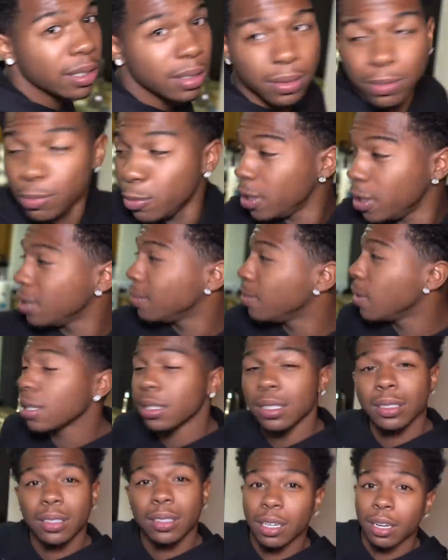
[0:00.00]
There's something weird
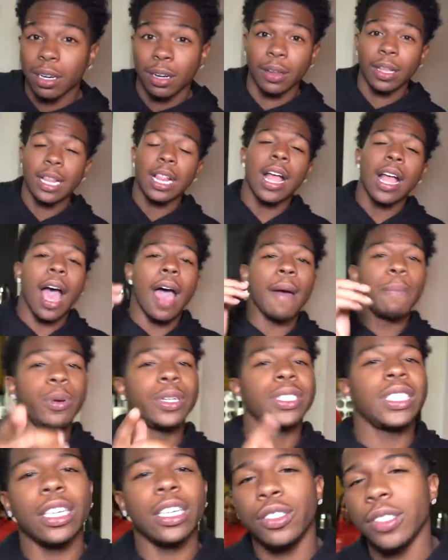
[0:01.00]
about this girl. I
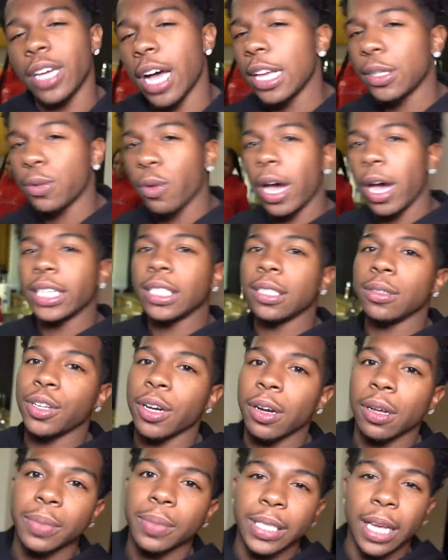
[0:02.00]
appreciate you guys watching.
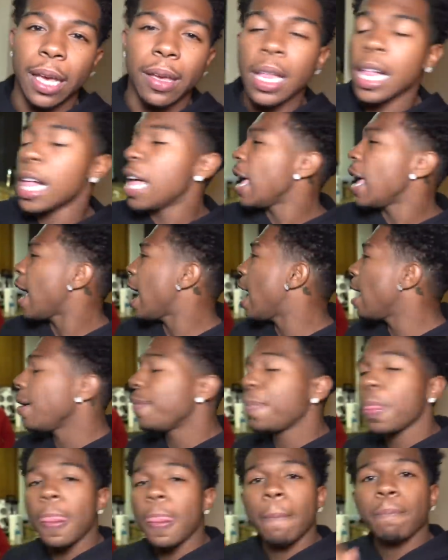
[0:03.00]
You know what I'm saying? What in
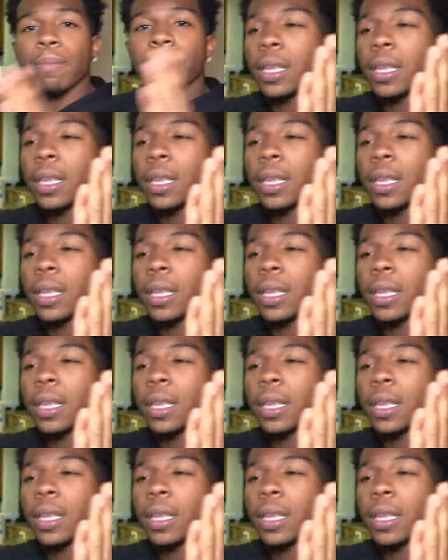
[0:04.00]
my hey.